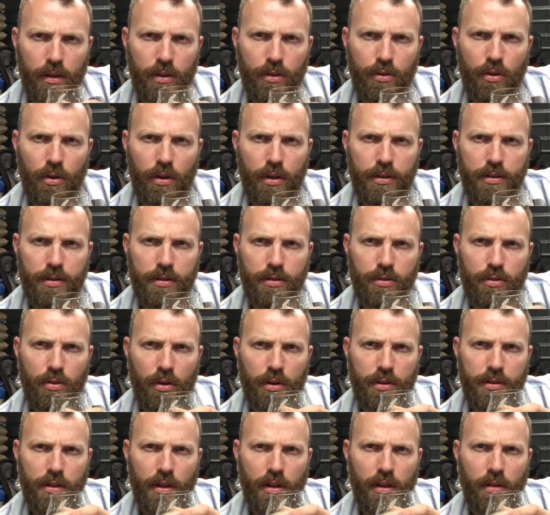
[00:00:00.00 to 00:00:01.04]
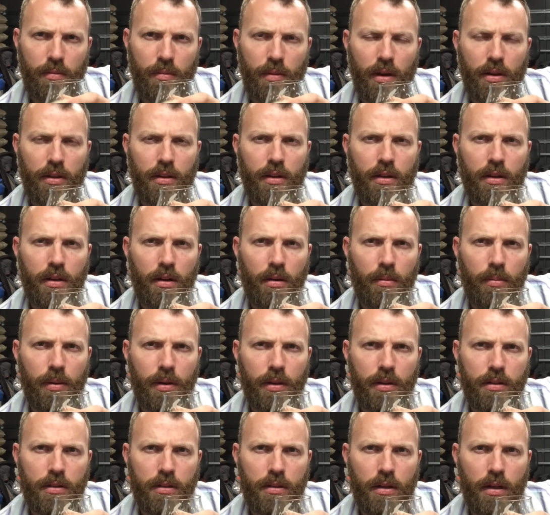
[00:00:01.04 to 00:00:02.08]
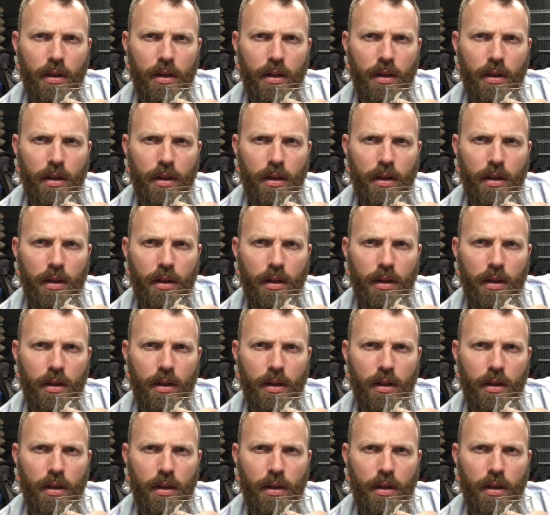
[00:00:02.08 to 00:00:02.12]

Dries out your mouth a little bit,